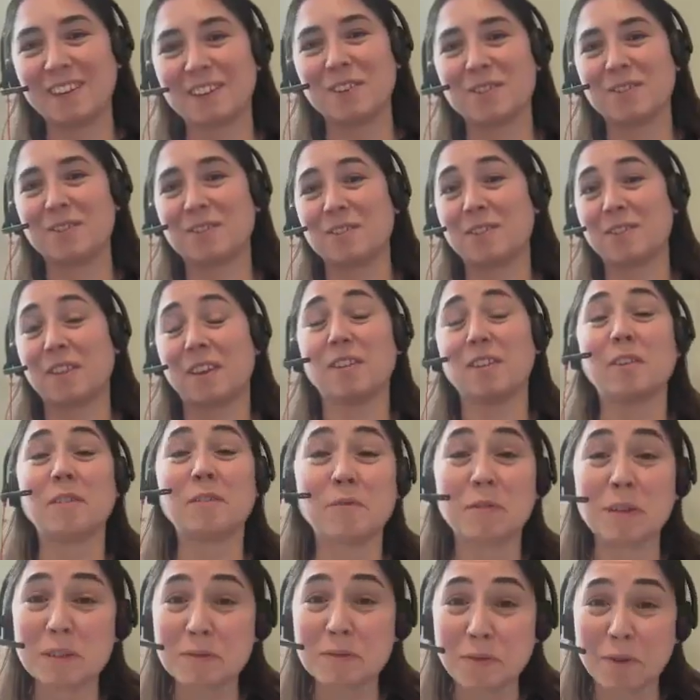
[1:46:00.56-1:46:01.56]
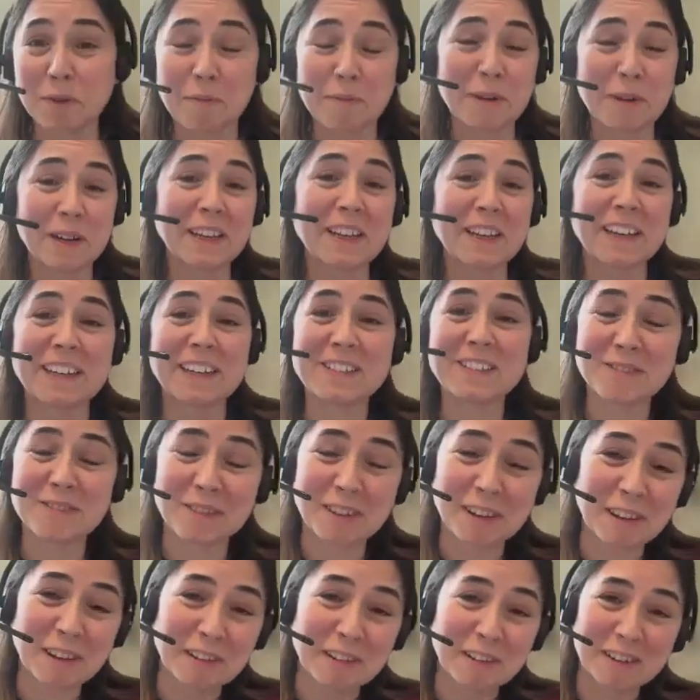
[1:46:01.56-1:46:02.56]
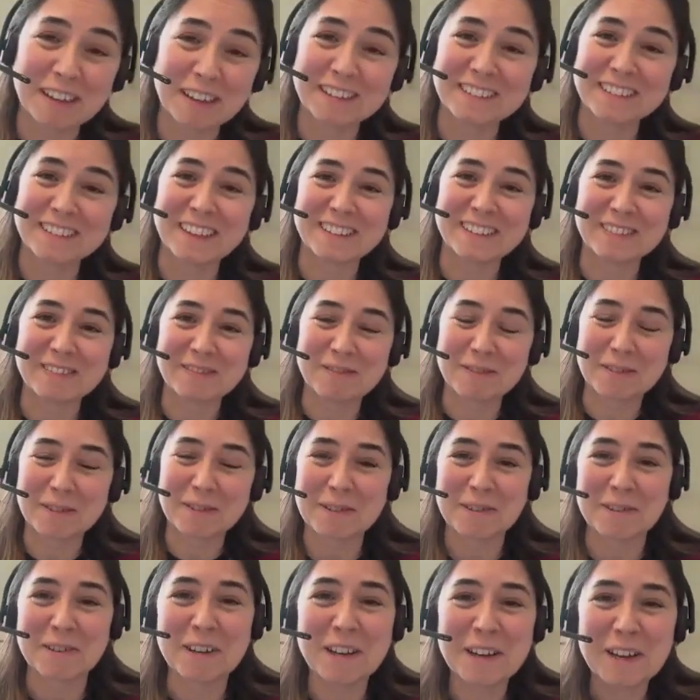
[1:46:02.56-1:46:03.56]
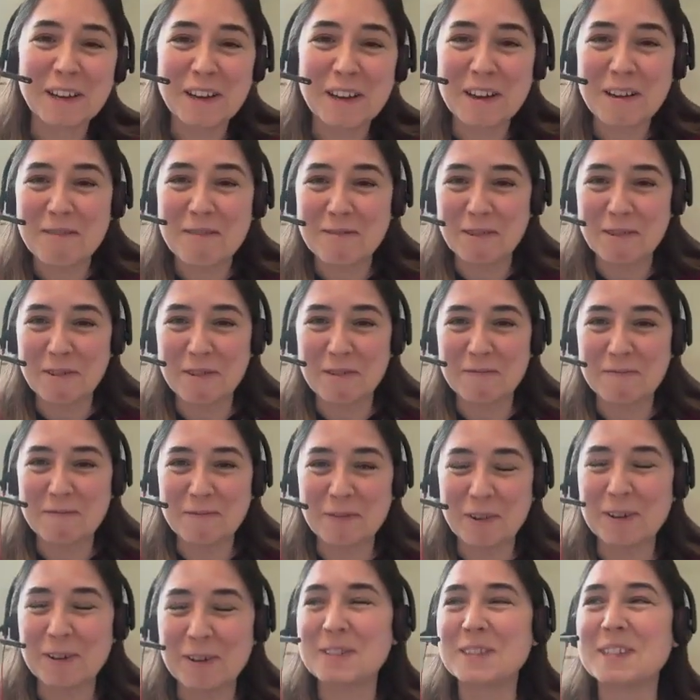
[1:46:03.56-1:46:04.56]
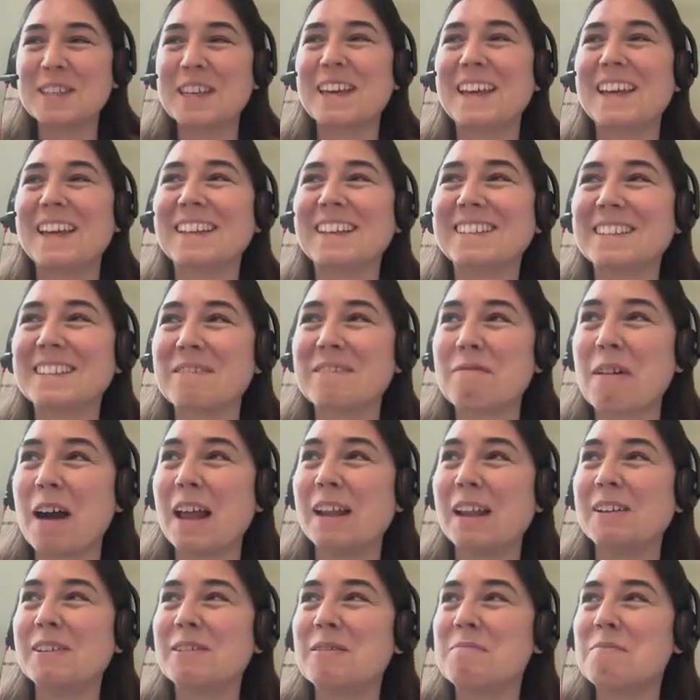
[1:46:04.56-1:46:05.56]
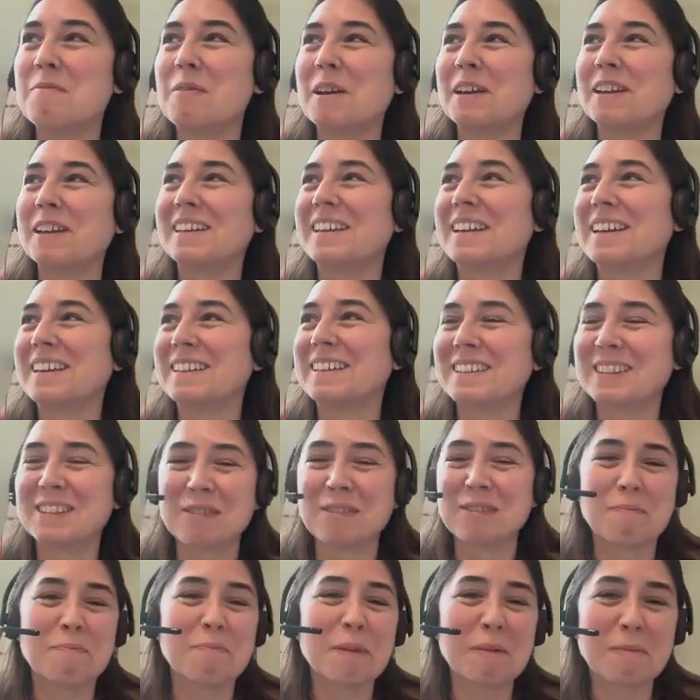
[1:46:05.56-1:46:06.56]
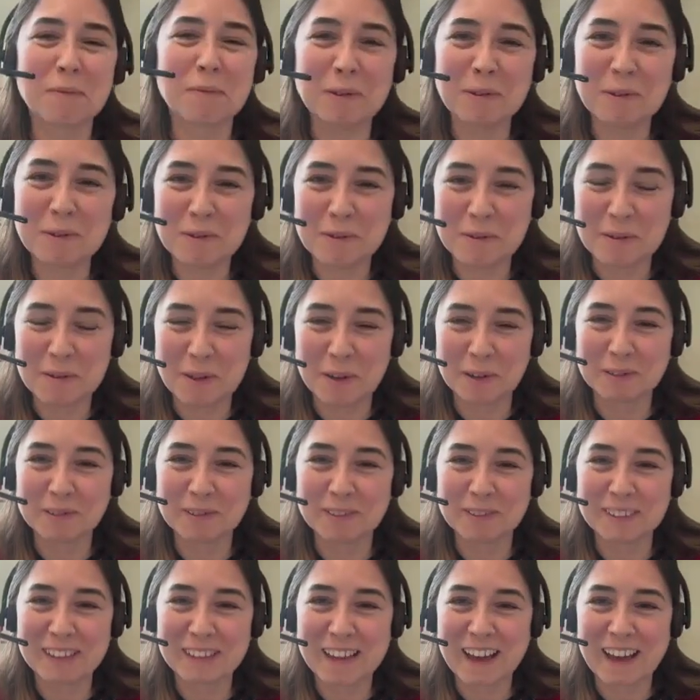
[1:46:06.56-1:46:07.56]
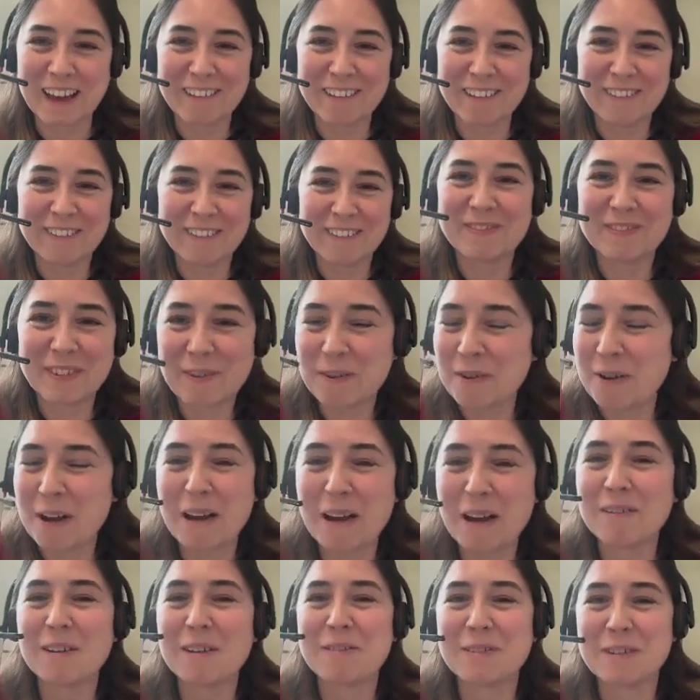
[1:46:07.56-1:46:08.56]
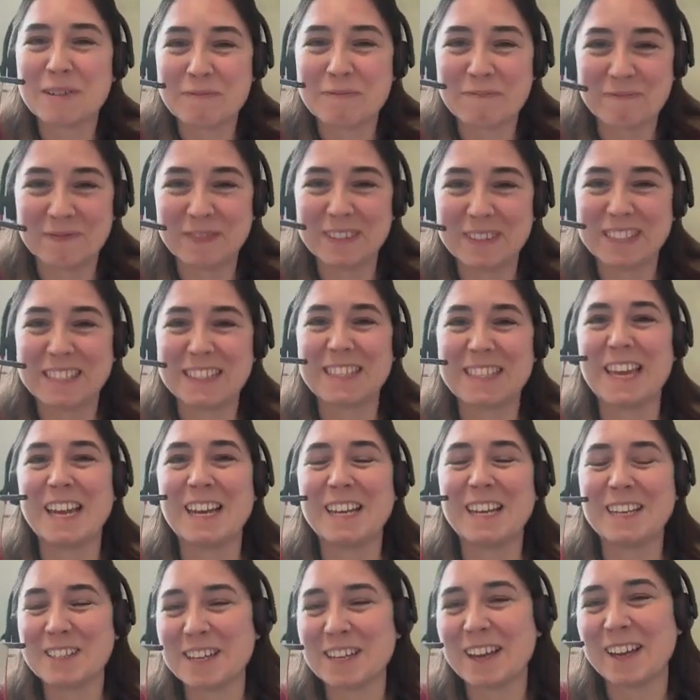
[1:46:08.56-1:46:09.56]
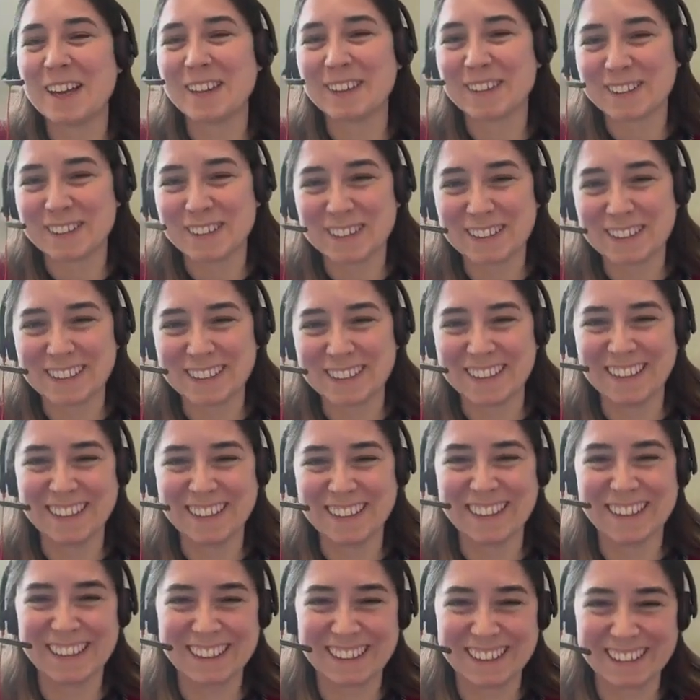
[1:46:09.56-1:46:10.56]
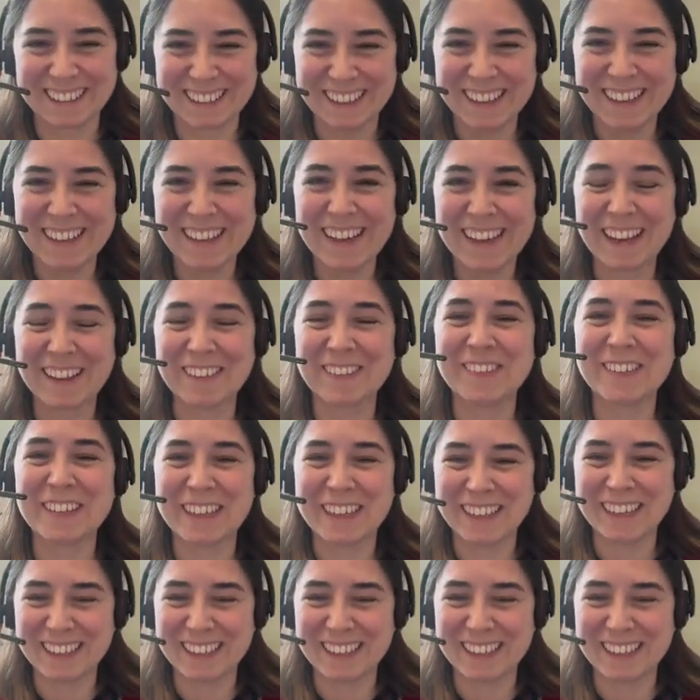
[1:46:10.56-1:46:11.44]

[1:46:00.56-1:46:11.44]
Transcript: Thank you, Andres, for bringing us together and for seeing the value of bringing two people who have ever seen each other, and